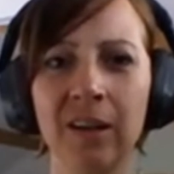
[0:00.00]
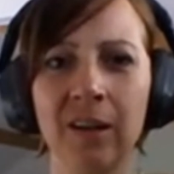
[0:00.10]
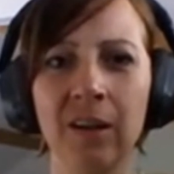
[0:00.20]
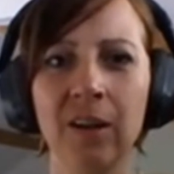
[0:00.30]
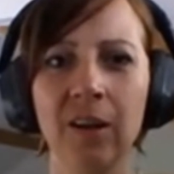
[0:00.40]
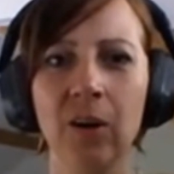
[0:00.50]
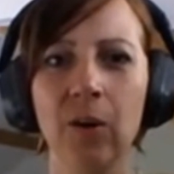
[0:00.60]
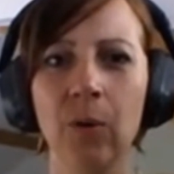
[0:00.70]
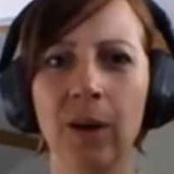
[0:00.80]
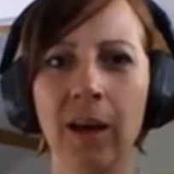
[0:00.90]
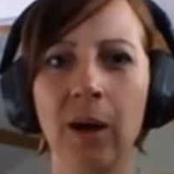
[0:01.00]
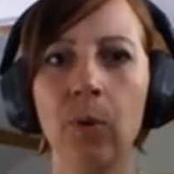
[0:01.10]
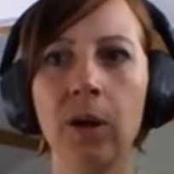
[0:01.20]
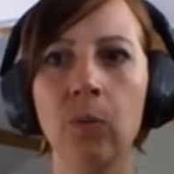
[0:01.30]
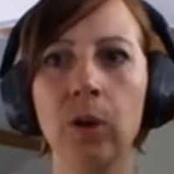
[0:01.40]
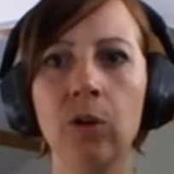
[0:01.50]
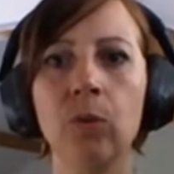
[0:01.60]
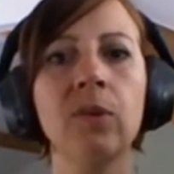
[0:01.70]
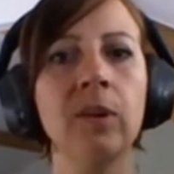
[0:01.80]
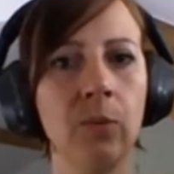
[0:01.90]
like, okay, how can we
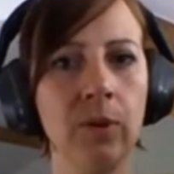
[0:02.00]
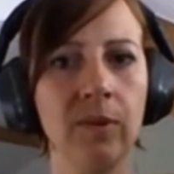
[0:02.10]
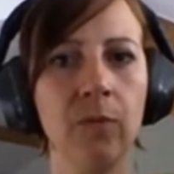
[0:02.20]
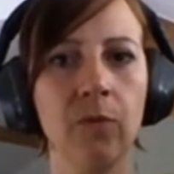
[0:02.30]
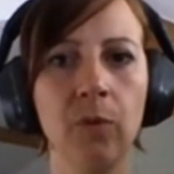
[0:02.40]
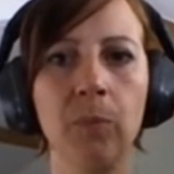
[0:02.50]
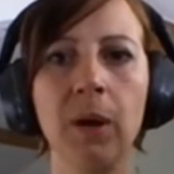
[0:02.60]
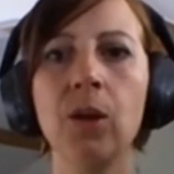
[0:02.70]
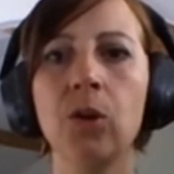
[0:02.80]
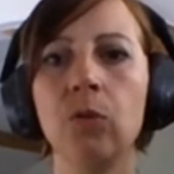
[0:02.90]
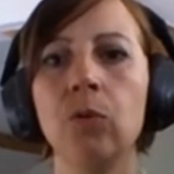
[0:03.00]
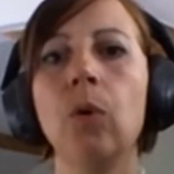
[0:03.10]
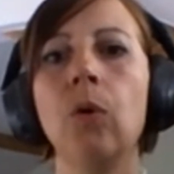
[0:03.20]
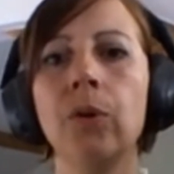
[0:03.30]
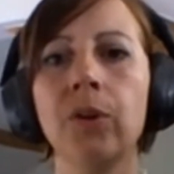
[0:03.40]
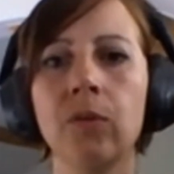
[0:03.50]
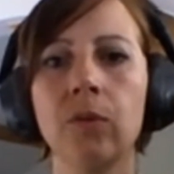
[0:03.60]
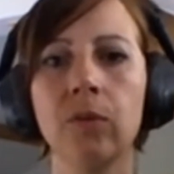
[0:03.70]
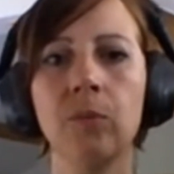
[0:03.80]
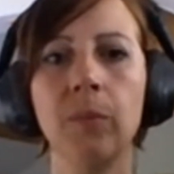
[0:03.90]
use now this information? Do
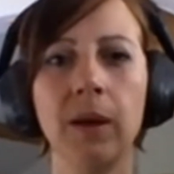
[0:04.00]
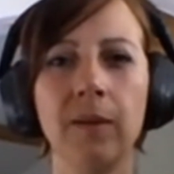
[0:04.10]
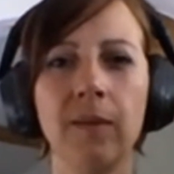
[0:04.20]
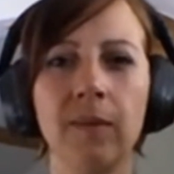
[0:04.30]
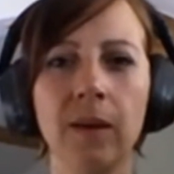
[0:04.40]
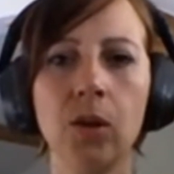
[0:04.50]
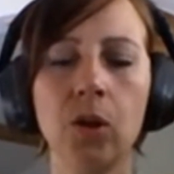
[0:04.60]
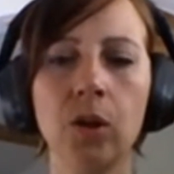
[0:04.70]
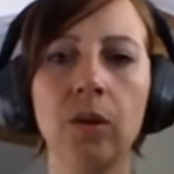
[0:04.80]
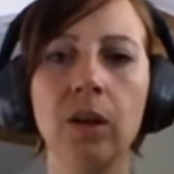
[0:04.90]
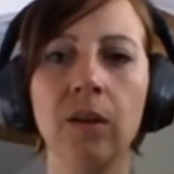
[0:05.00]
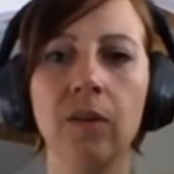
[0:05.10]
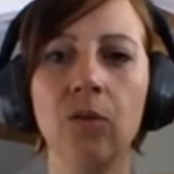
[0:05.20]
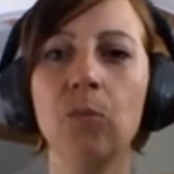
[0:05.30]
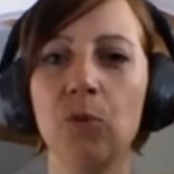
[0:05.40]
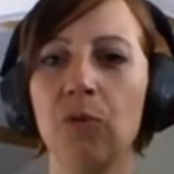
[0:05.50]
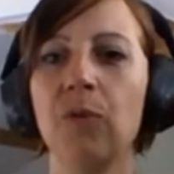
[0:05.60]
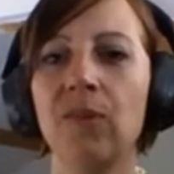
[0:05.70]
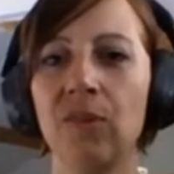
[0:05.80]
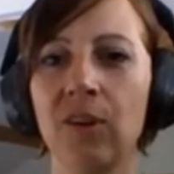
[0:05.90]
auditors make a distinction in terms of
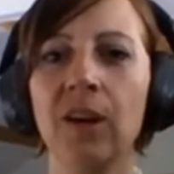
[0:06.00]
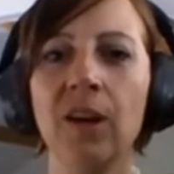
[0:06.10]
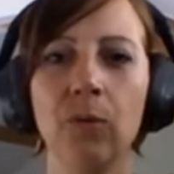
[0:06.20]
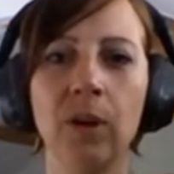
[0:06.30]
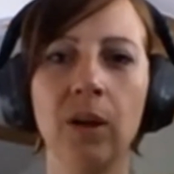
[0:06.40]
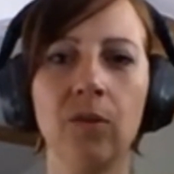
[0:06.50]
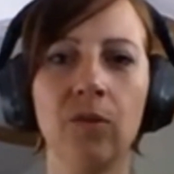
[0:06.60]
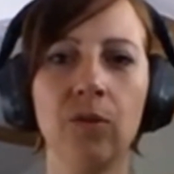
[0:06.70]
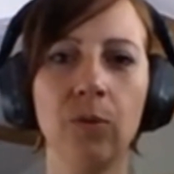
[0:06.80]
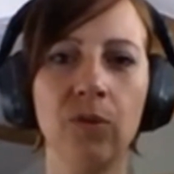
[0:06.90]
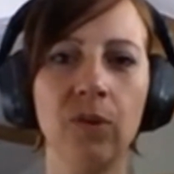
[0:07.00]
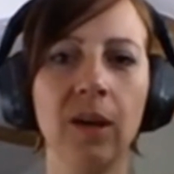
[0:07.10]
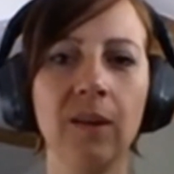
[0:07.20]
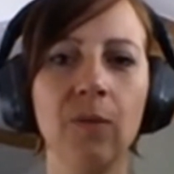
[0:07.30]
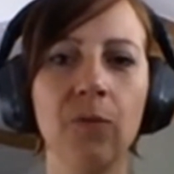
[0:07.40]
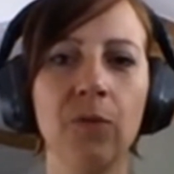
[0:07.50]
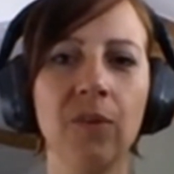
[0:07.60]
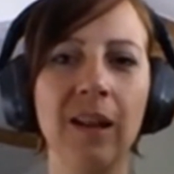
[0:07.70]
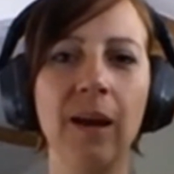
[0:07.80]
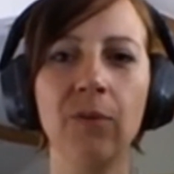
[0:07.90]
risk? Do they associate
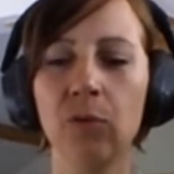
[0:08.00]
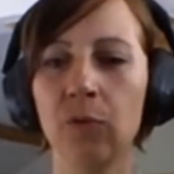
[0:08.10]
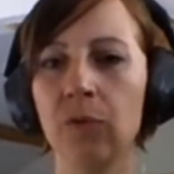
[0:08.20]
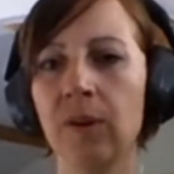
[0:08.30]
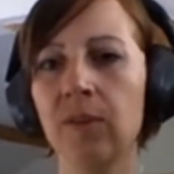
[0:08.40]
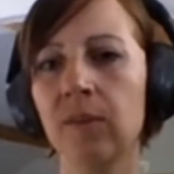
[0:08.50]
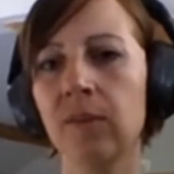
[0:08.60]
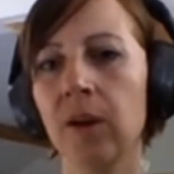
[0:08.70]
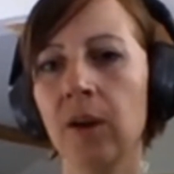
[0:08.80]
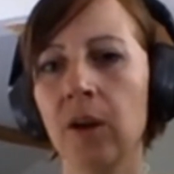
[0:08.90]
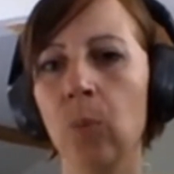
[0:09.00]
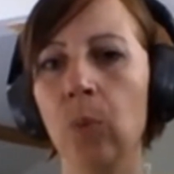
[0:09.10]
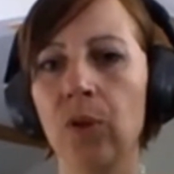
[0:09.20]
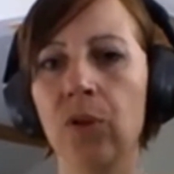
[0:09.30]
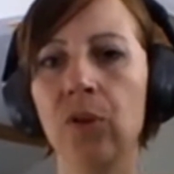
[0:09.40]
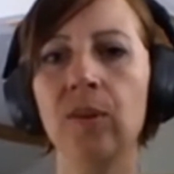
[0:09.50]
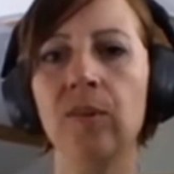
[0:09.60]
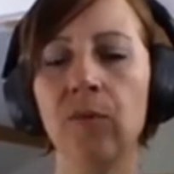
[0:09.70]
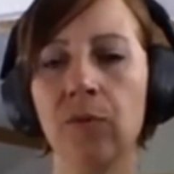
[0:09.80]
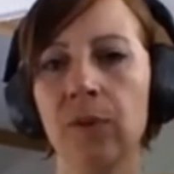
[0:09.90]
different levels of risks with these
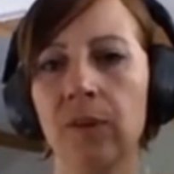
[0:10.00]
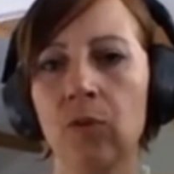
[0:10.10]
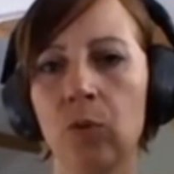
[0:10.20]
different